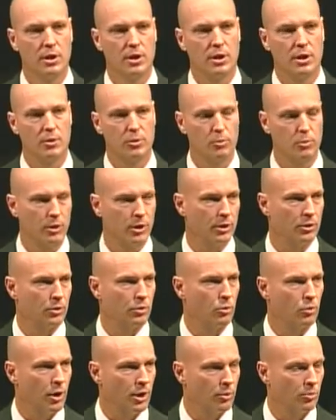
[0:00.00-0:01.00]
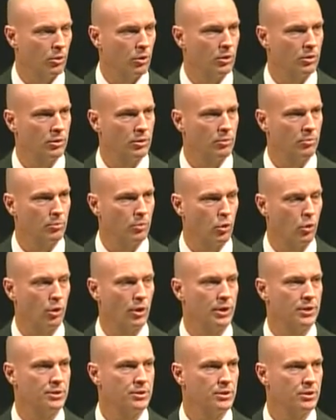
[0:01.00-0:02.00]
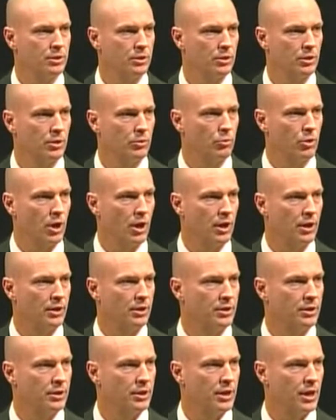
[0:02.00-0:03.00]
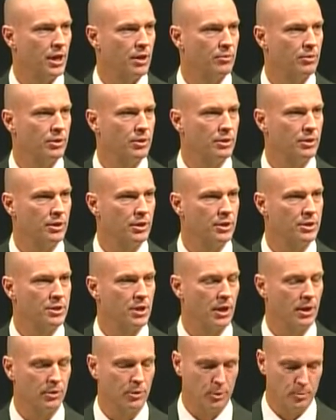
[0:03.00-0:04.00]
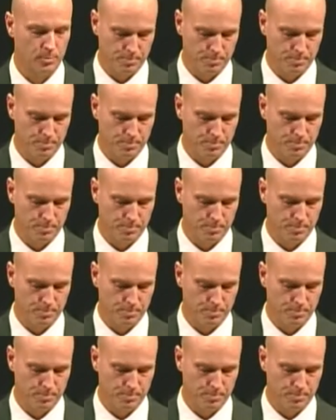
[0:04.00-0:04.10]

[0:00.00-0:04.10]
and 3 incredible boys in Ryan, Gavin, and Tyler.